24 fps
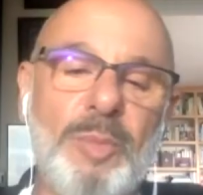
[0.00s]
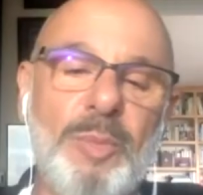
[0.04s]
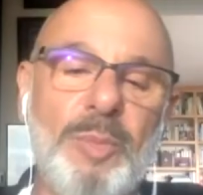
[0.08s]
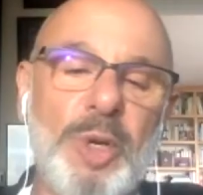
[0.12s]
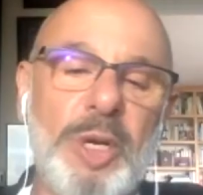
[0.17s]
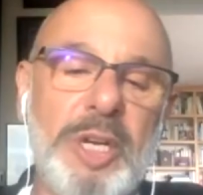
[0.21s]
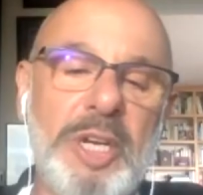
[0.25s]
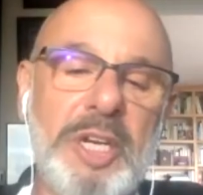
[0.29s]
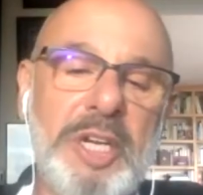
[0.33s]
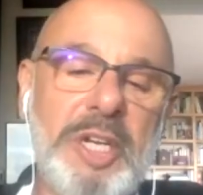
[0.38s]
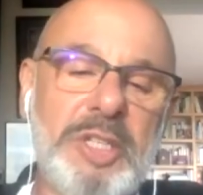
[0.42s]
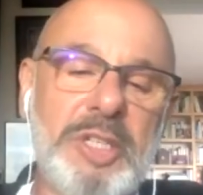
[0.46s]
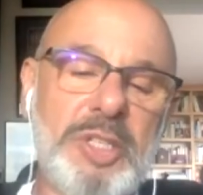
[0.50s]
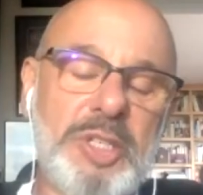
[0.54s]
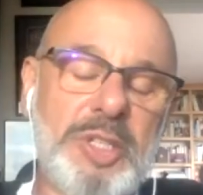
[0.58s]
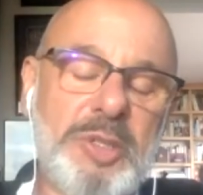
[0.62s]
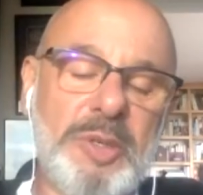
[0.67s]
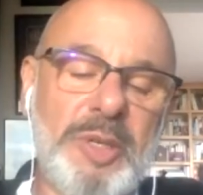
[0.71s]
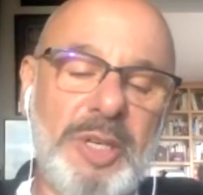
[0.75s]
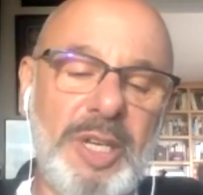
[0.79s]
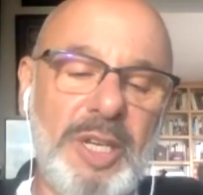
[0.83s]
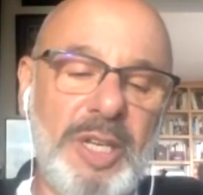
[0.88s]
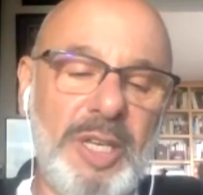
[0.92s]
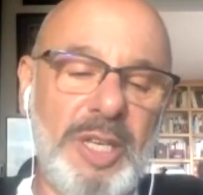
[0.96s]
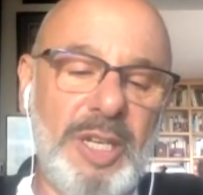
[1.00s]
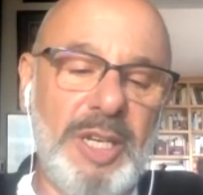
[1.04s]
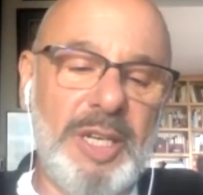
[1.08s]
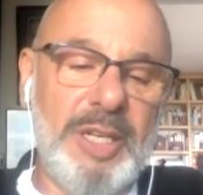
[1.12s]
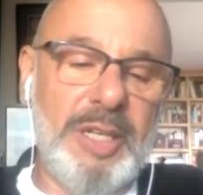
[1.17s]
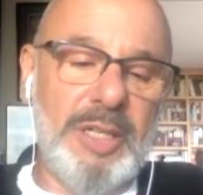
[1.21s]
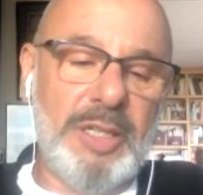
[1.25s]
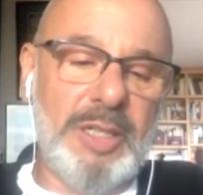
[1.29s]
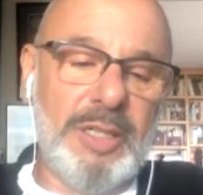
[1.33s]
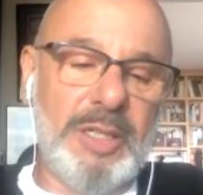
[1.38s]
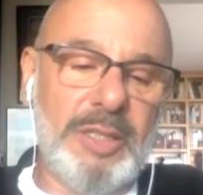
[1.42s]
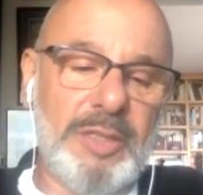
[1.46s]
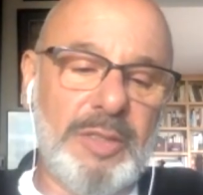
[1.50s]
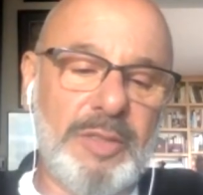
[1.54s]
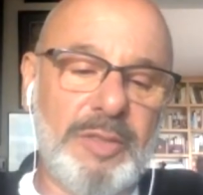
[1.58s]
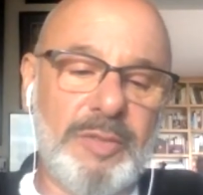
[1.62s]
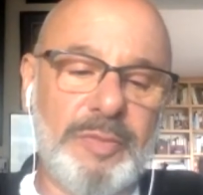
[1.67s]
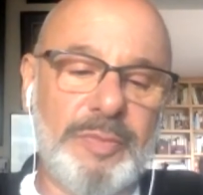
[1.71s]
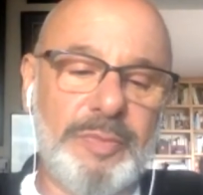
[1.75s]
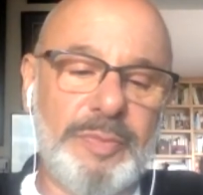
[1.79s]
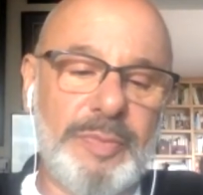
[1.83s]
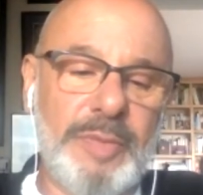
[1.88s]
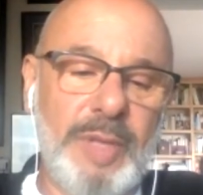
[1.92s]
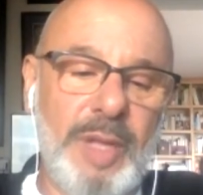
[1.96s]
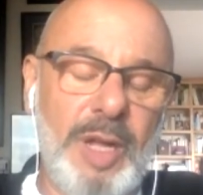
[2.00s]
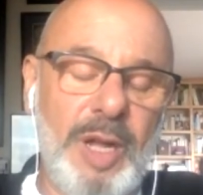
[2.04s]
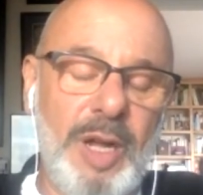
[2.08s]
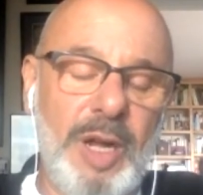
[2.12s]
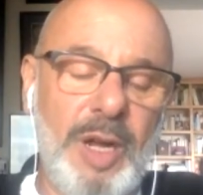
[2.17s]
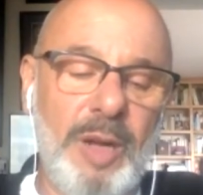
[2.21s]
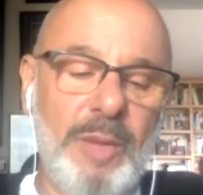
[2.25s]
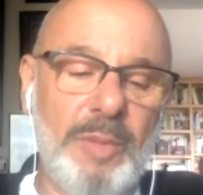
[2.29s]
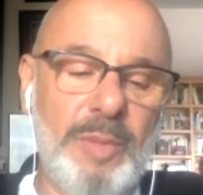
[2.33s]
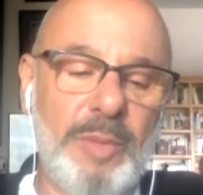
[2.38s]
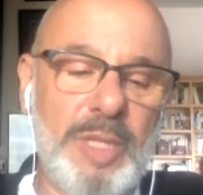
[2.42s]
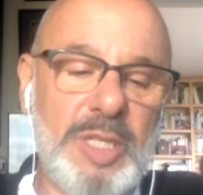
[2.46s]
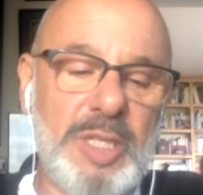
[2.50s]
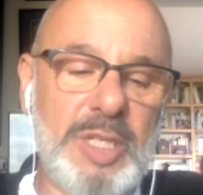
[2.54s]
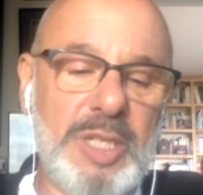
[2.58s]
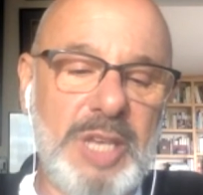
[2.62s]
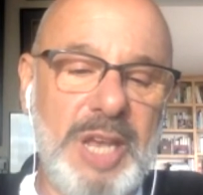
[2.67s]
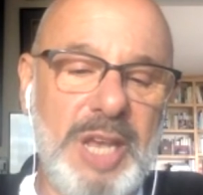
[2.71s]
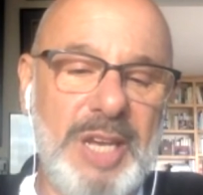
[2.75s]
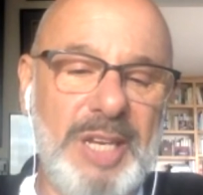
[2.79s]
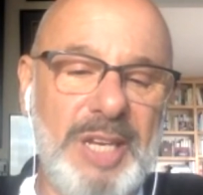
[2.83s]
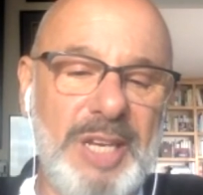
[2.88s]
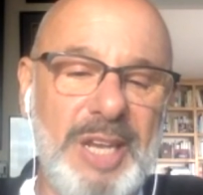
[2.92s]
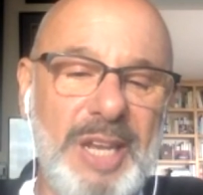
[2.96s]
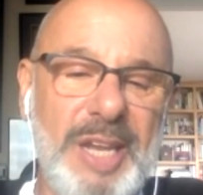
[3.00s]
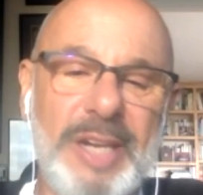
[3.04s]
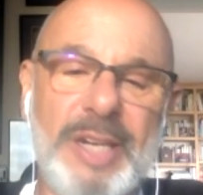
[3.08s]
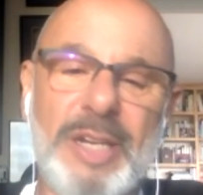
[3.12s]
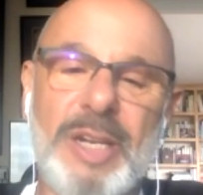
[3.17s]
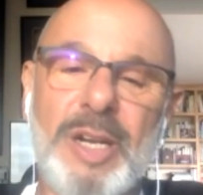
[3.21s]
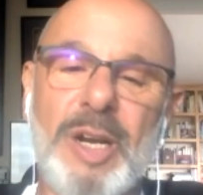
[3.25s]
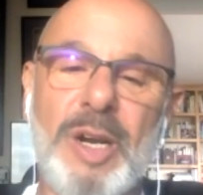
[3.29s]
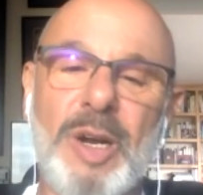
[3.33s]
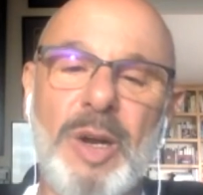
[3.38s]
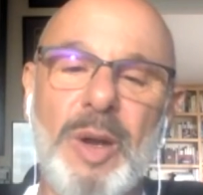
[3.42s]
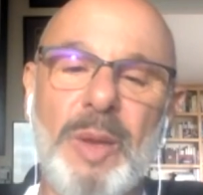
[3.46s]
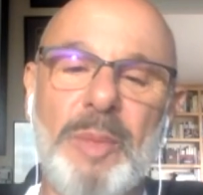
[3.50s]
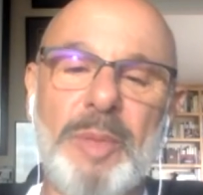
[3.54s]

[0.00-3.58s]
more history in it than San Diego.